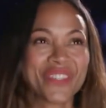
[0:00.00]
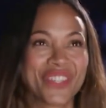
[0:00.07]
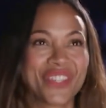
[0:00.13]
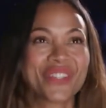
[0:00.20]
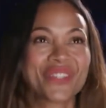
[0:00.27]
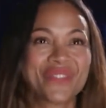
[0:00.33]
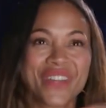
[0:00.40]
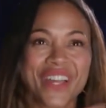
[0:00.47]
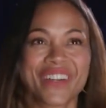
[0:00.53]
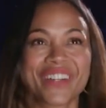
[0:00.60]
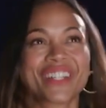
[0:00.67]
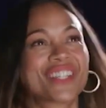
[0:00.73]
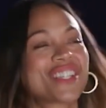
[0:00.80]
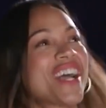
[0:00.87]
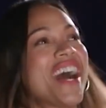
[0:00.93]
she's
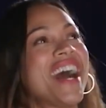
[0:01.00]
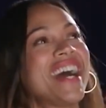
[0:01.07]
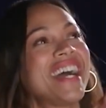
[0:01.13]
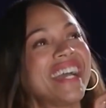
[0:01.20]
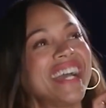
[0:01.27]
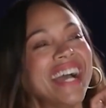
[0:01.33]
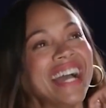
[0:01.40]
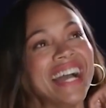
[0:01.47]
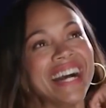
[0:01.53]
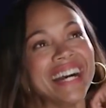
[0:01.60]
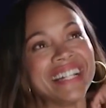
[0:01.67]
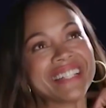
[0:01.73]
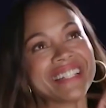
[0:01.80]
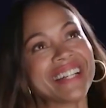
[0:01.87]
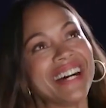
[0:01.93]
very shy
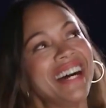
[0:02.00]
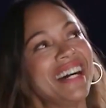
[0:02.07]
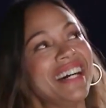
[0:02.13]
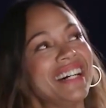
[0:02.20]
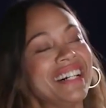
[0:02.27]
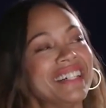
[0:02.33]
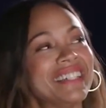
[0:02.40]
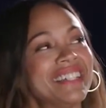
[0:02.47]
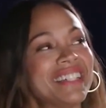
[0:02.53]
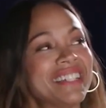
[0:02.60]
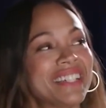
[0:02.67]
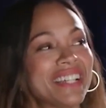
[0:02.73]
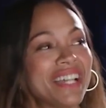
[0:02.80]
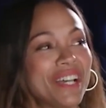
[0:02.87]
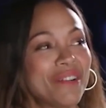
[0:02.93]
and uh,
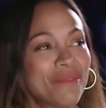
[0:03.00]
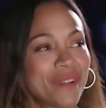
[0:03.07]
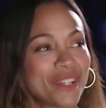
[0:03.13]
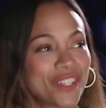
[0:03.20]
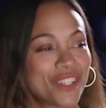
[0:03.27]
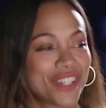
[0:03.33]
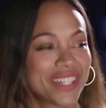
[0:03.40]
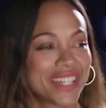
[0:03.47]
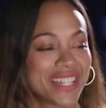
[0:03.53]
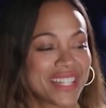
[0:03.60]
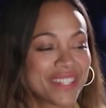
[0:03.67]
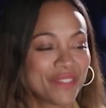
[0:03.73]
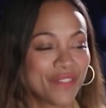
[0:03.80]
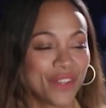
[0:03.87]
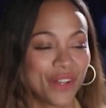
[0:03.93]
and when she
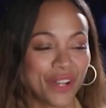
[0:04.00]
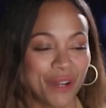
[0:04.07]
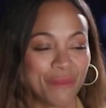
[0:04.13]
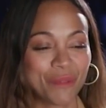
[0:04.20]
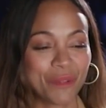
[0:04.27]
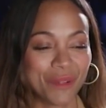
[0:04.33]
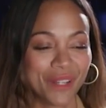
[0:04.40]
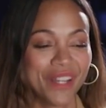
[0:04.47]
doesn't feel comfortable